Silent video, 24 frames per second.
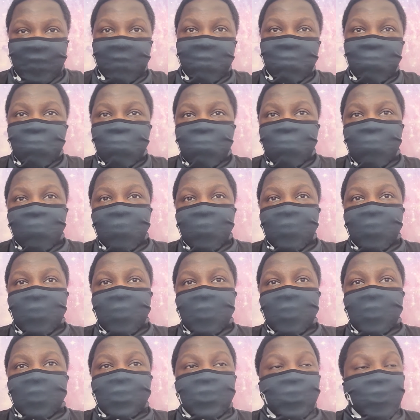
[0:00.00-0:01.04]

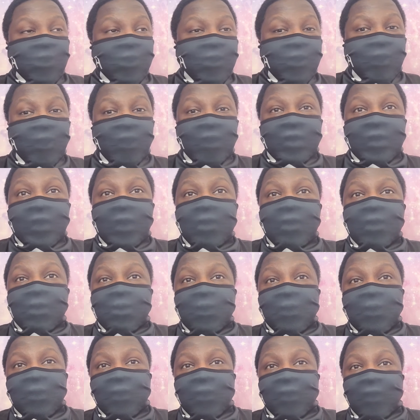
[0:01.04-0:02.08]
I'm sure you've heard that
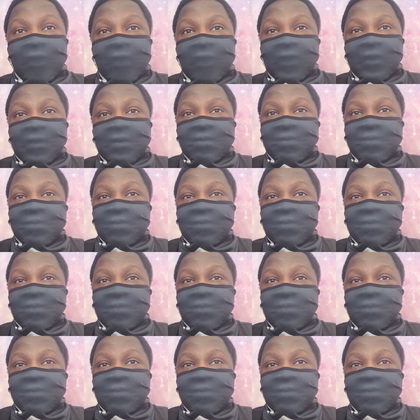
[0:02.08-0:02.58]
one before.